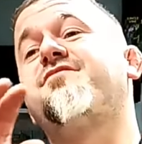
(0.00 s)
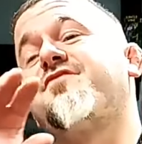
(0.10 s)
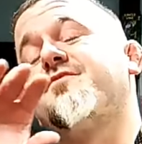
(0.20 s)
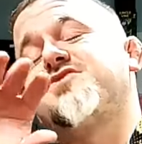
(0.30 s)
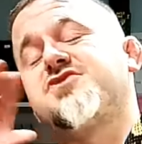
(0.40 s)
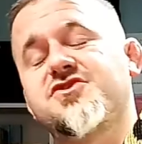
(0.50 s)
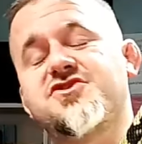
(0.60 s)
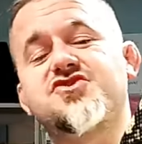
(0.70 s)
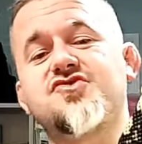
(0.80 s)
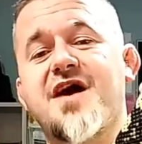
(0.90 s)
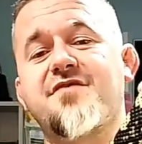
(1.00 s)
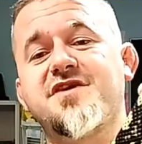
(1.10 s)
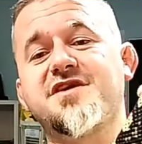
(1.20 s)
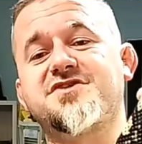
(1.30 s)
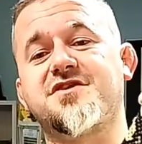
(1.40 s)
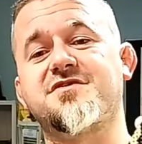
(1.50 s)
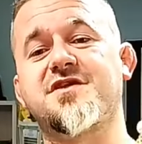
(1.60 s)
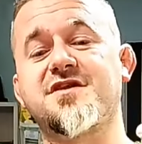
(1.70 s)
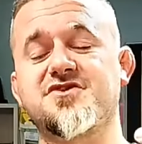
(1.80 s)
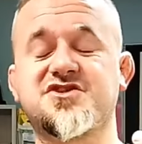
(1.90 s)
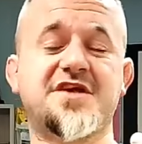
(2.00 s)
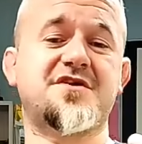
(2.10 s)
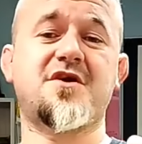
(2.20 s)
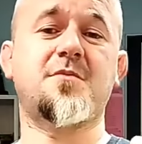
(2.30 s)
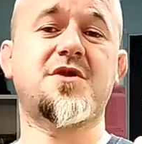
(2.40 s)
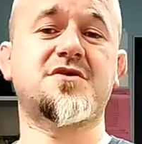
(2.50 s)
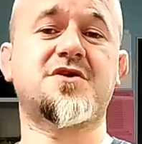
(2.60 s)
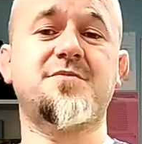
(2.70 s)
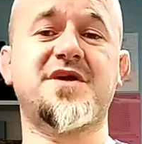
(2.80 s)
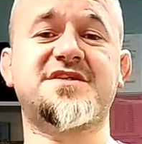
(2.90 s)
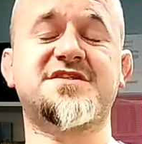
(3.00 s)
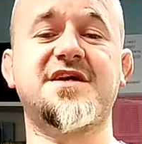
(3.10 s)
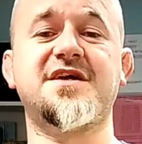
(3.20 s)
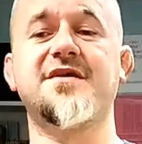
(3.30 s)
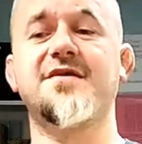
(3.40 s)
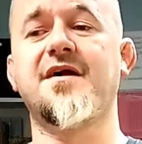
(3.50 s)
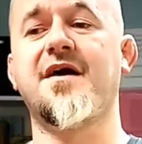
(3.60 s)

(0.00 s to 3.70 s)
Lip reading: from such a dry region that they'll shed at nominal humidity.